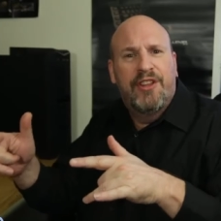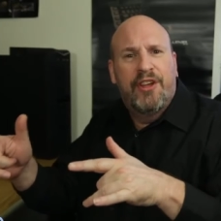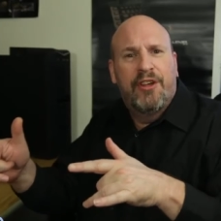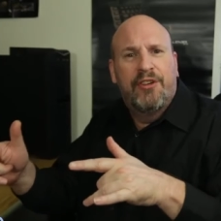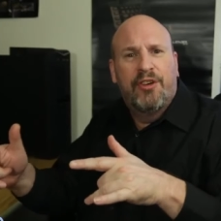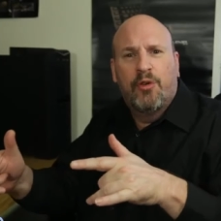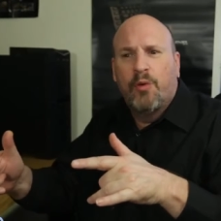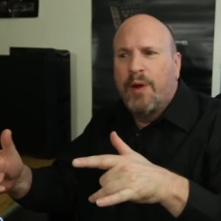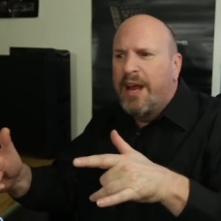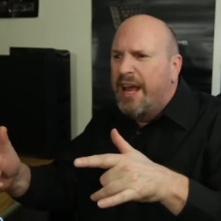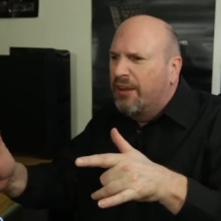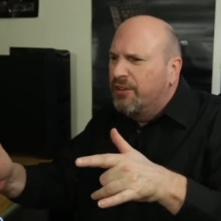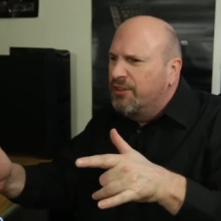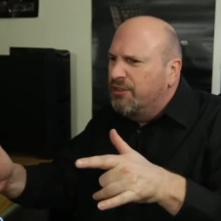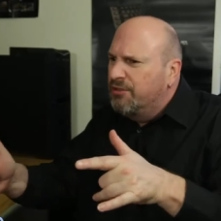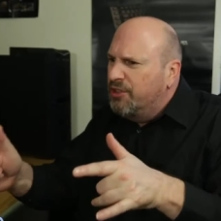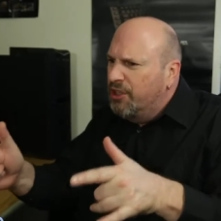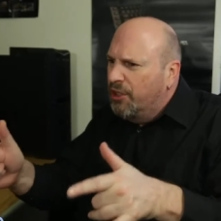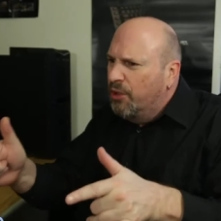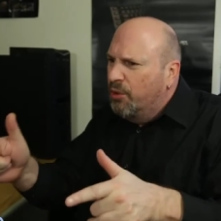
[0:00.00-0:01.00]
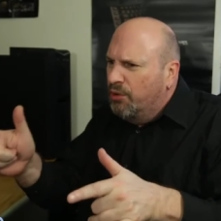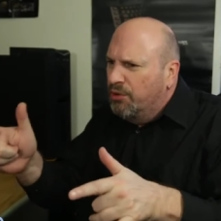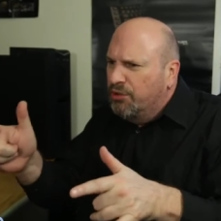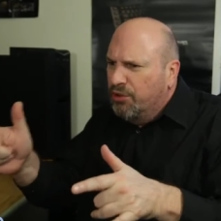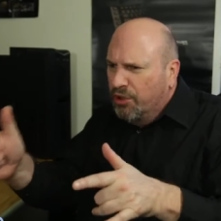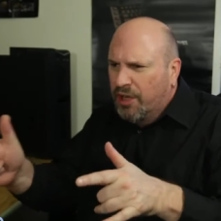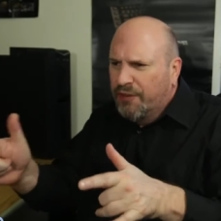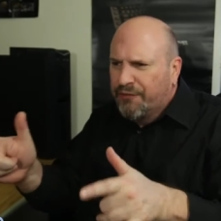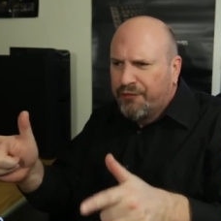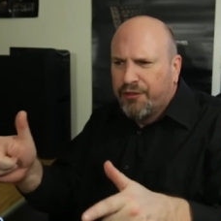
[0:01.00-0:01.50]
of the underground, you know,
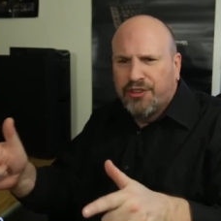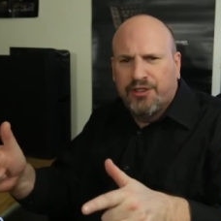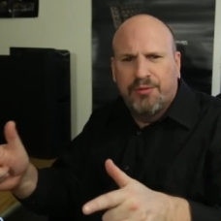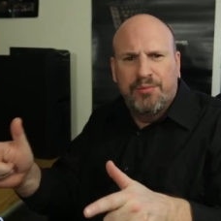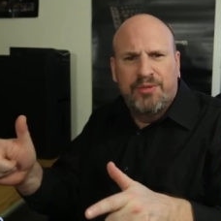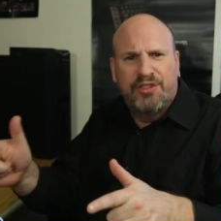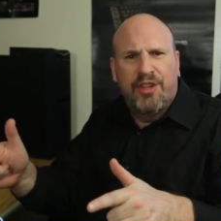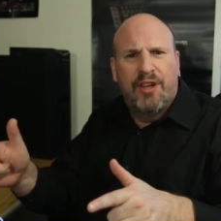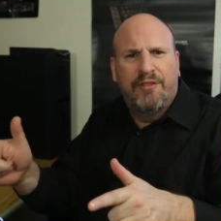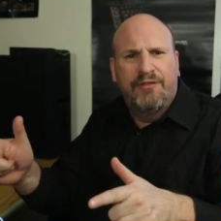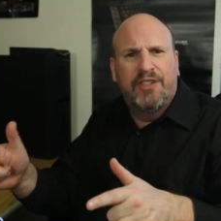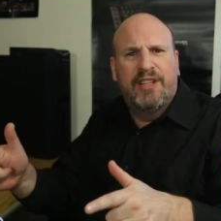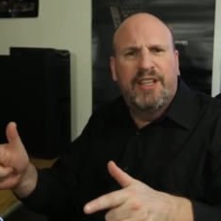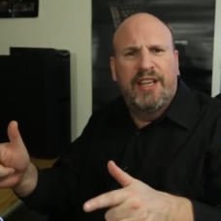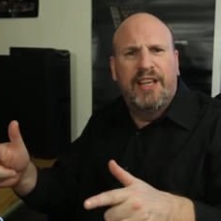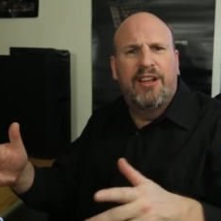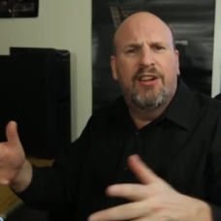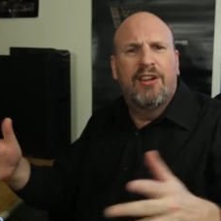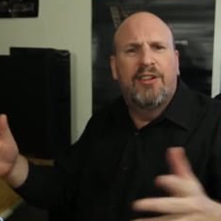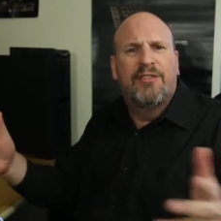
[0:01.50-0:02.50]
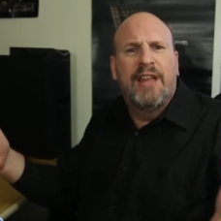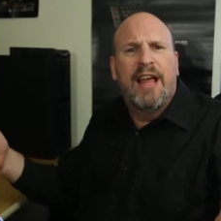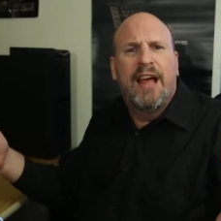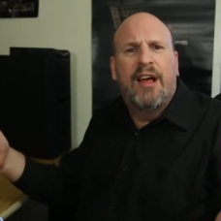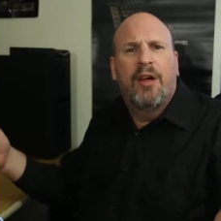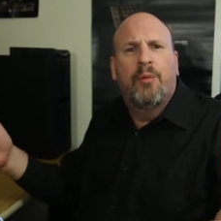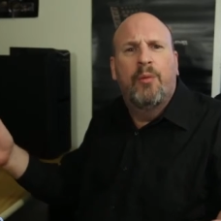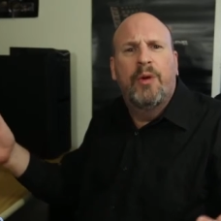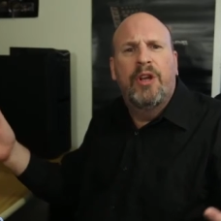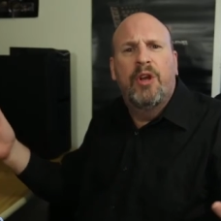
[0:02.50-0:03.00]
looking for some stuff to kill. And
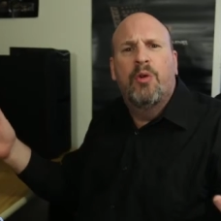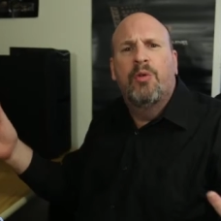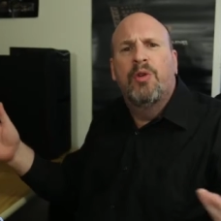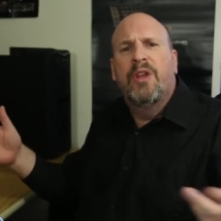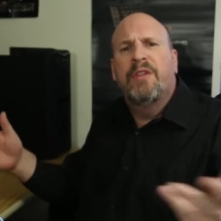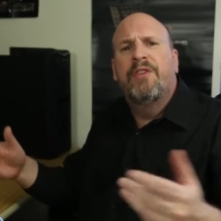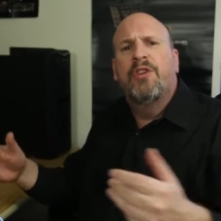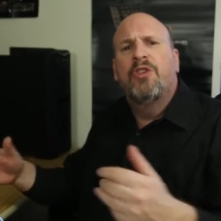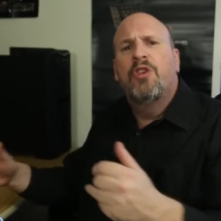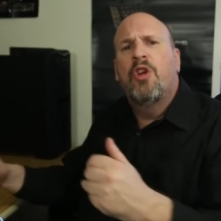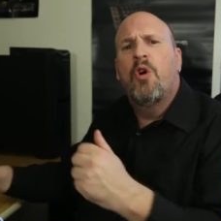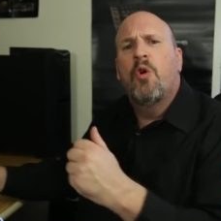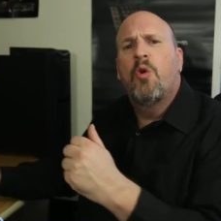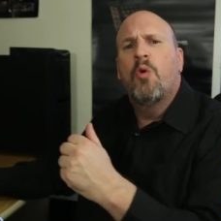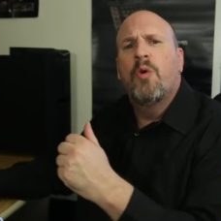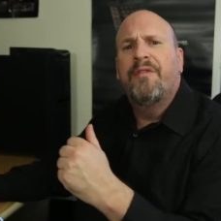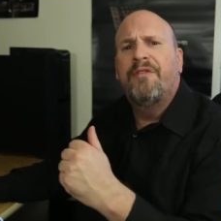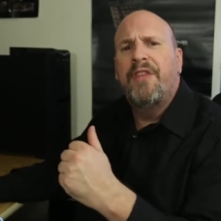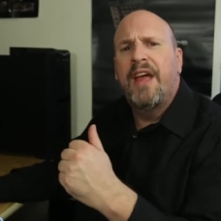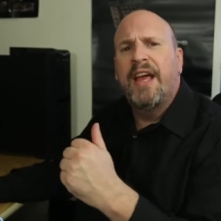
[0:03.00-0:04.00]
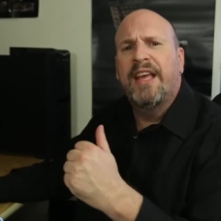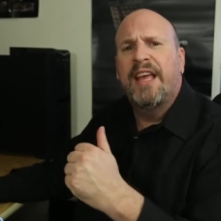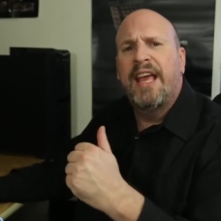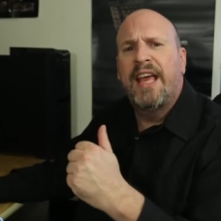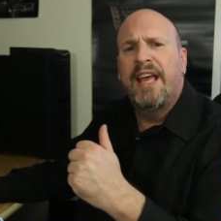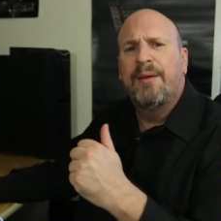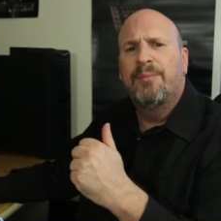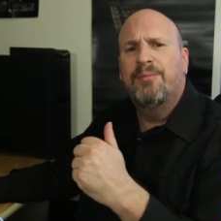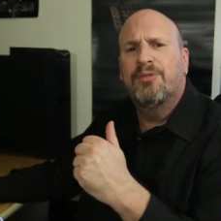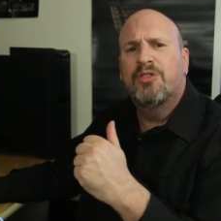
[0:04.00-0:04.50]
now we don't even know if that
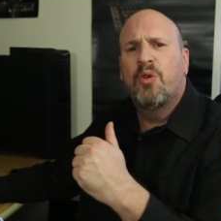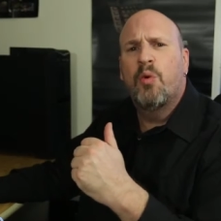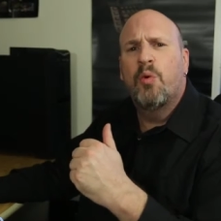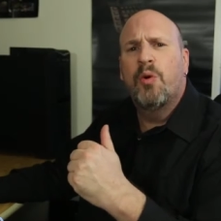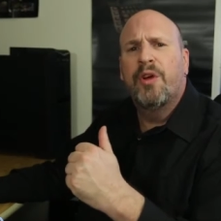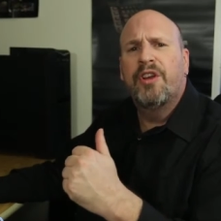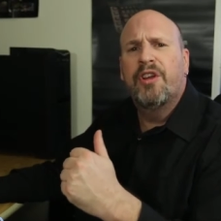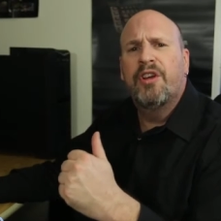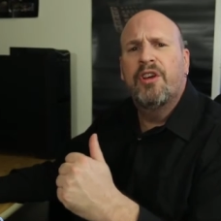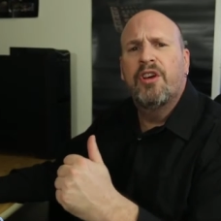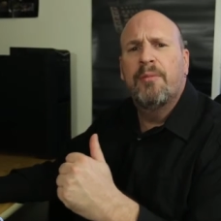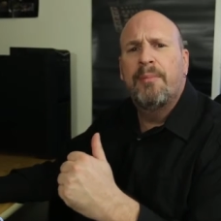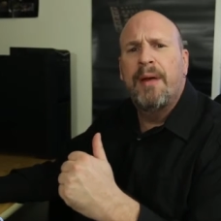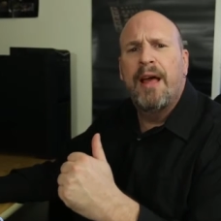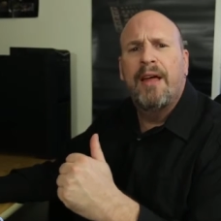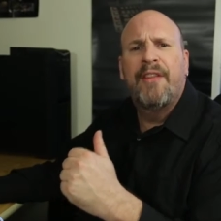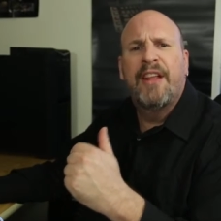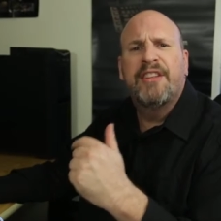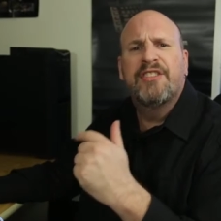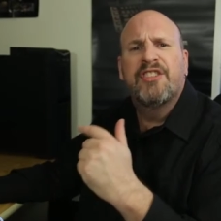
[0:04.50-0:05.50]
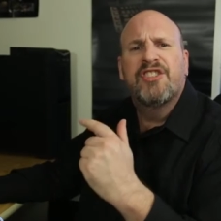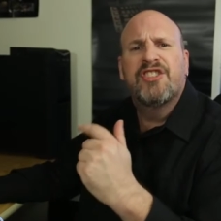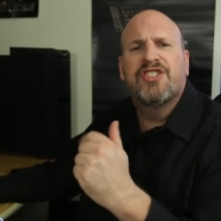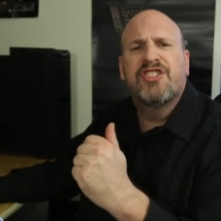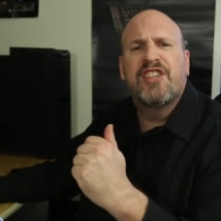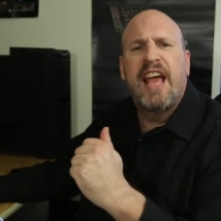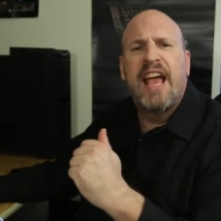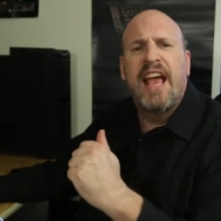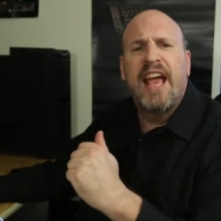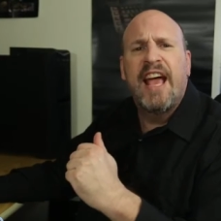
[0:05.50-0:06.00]
game's going to come out. And that's a
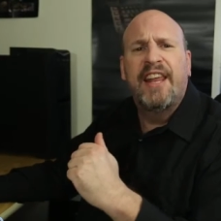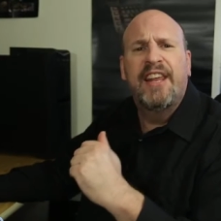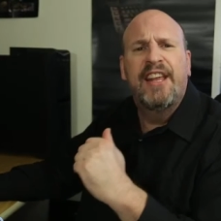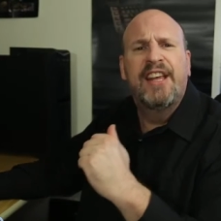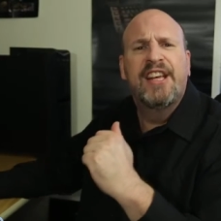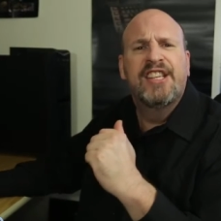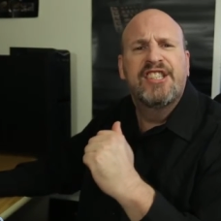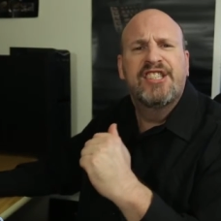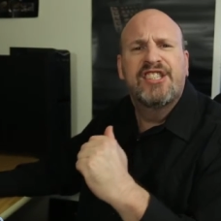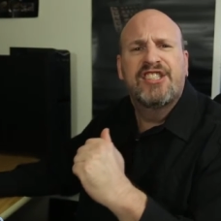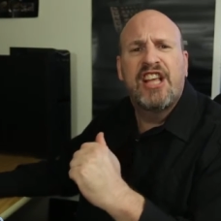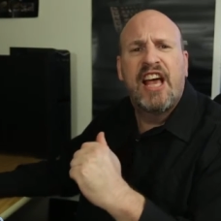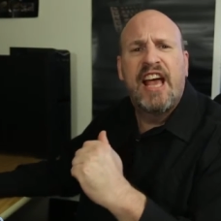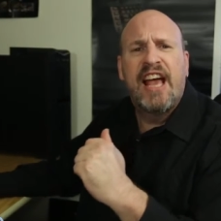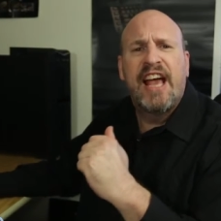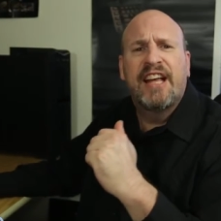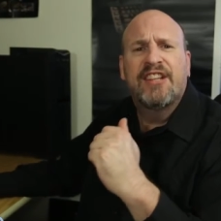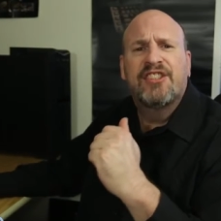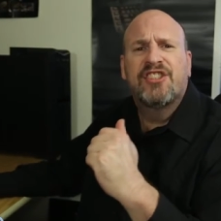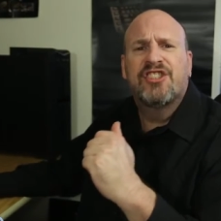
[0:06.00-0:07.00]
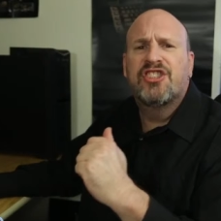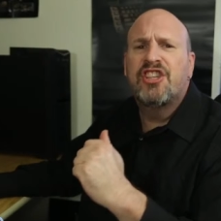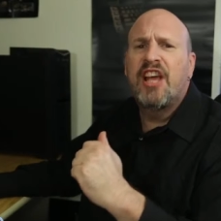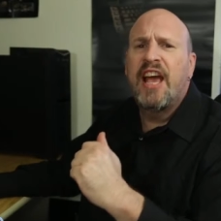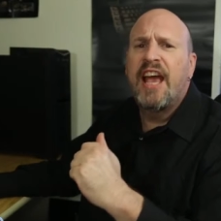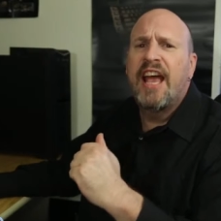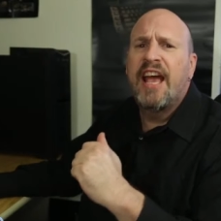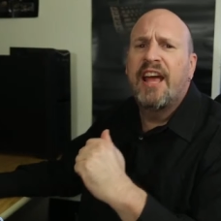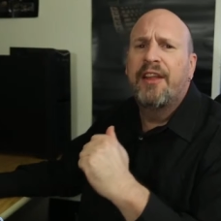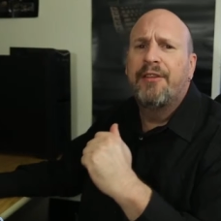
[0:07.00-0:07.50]
sad, sad,
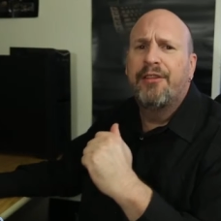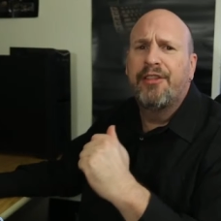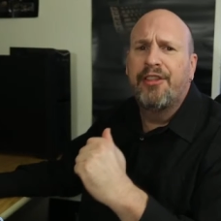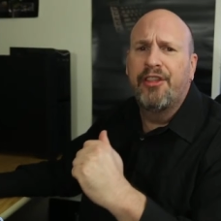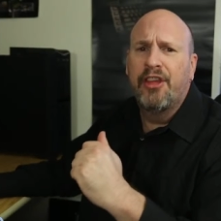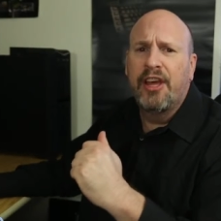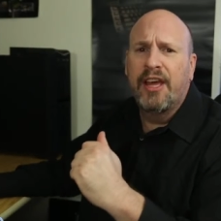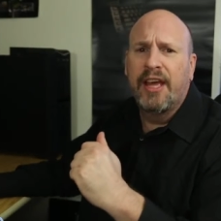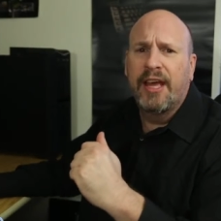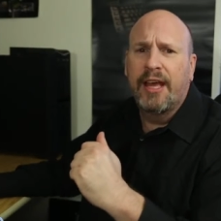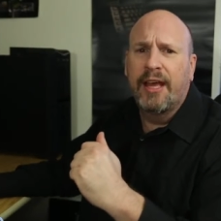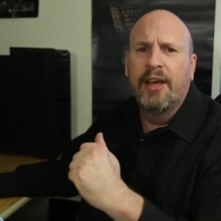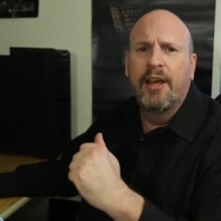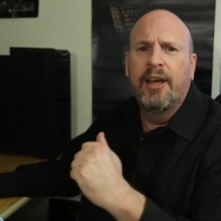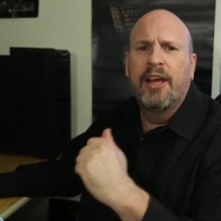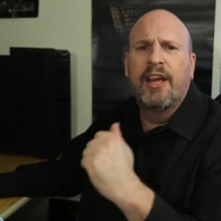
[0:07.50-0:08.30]
sad thing.